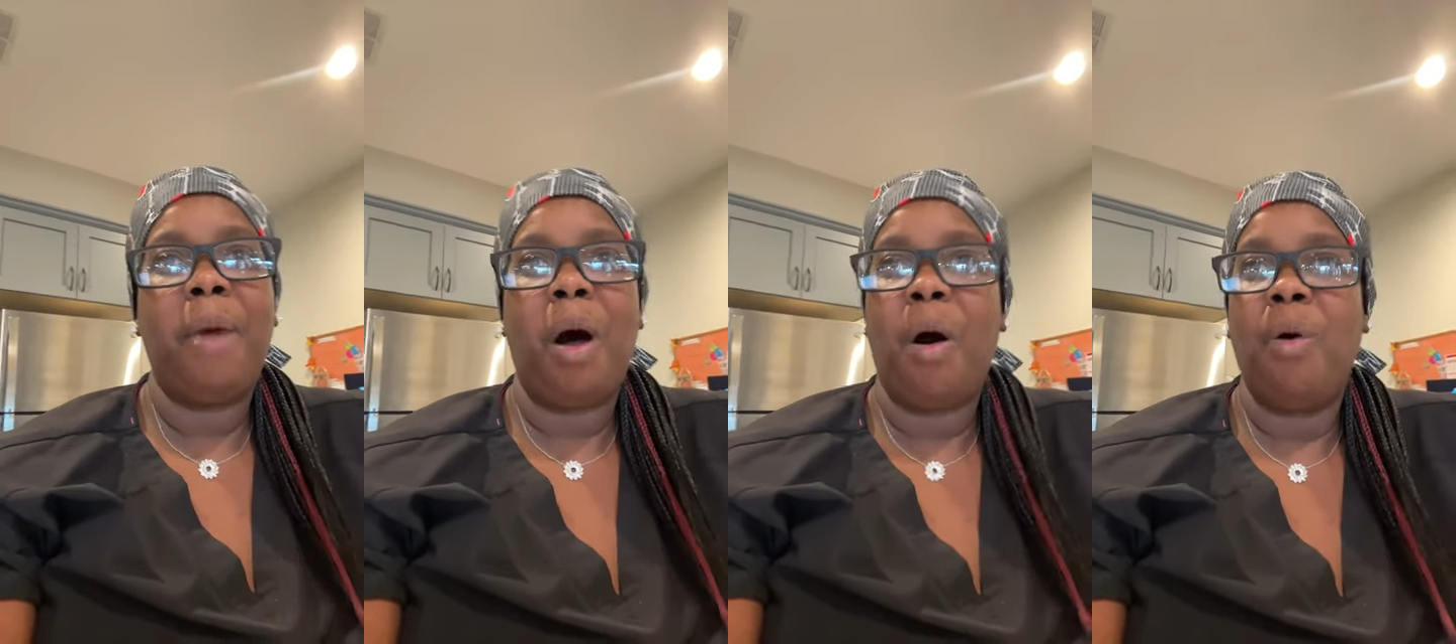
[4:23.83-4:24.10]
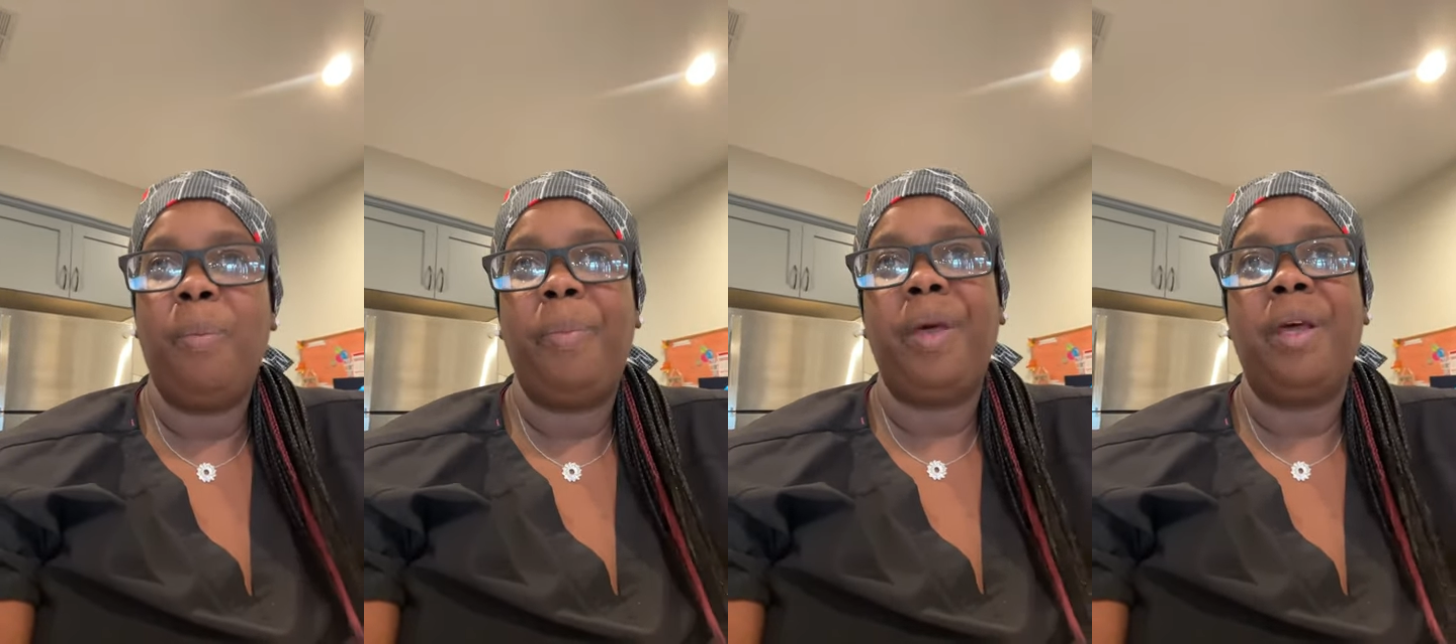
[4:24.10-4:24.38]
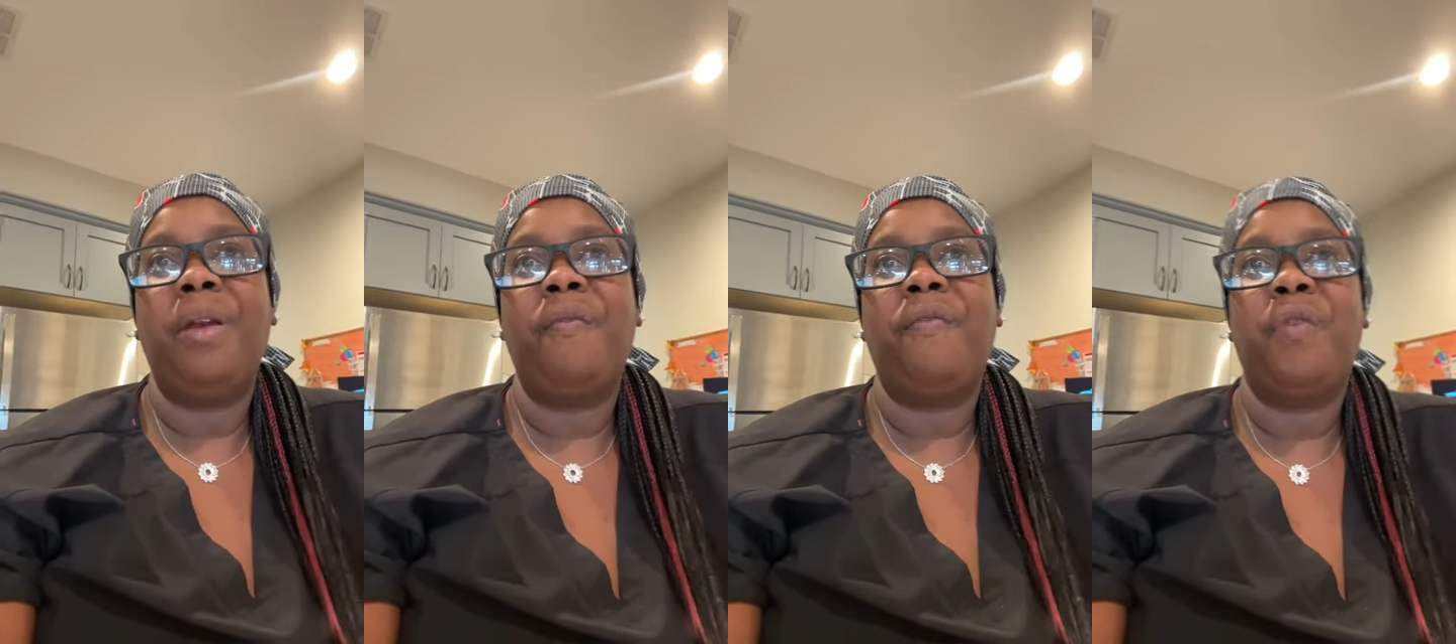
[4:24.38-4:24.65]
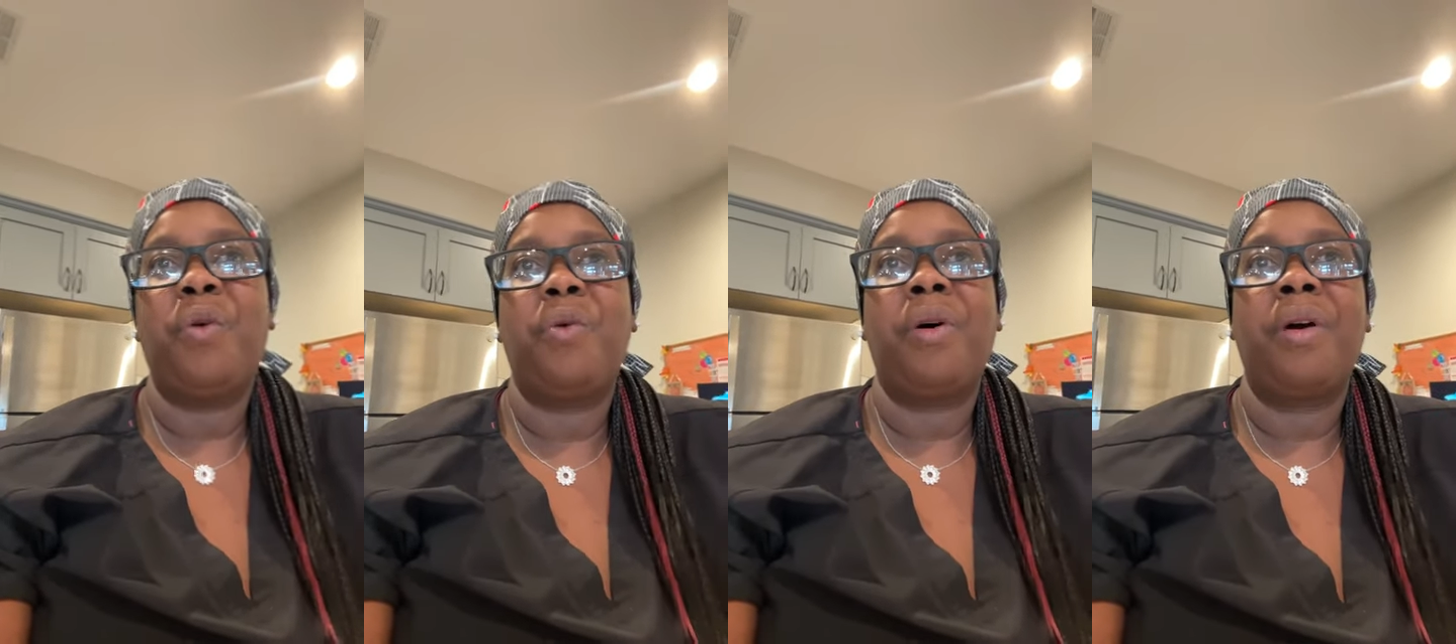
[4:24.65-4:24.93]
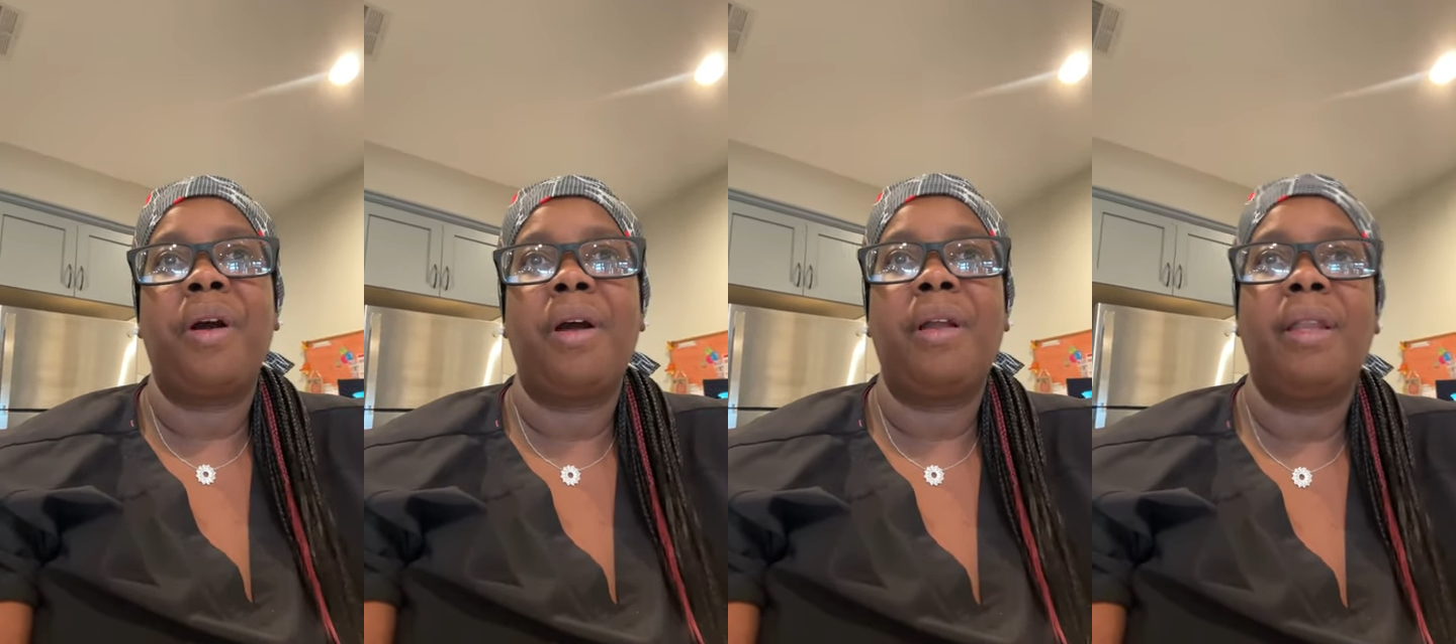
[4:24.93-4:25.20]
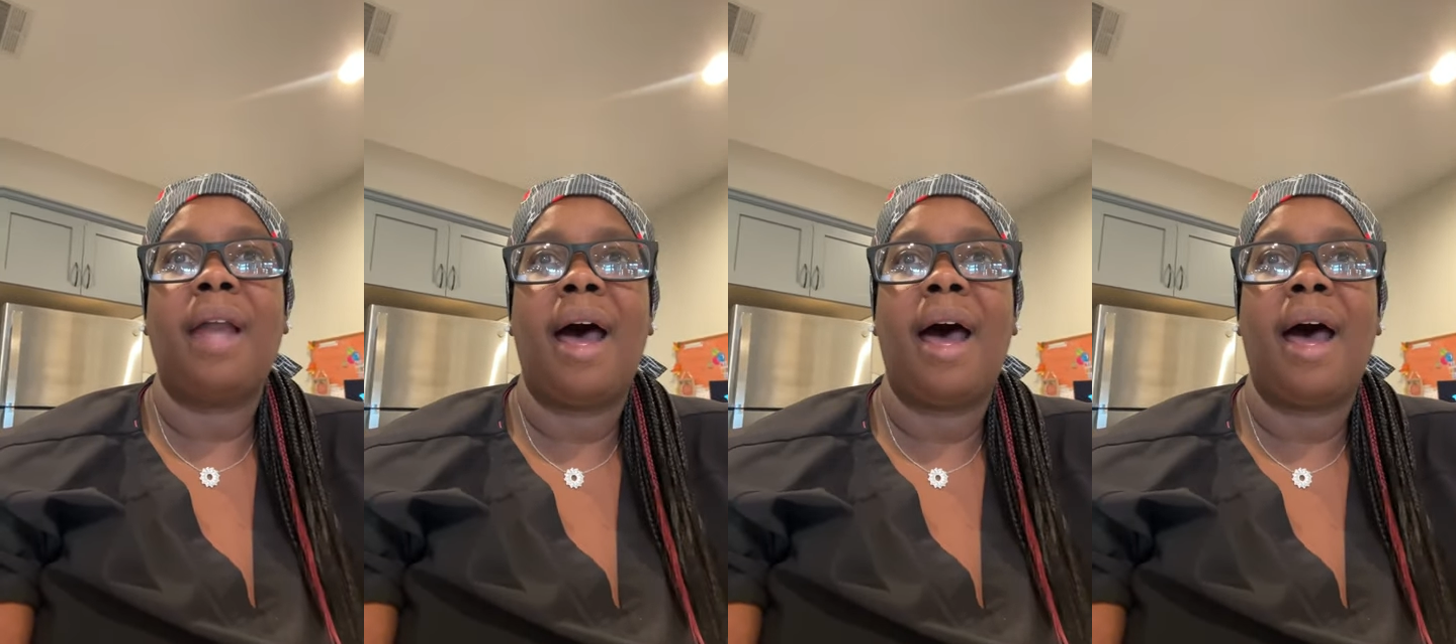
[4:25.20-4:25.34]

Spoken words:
open for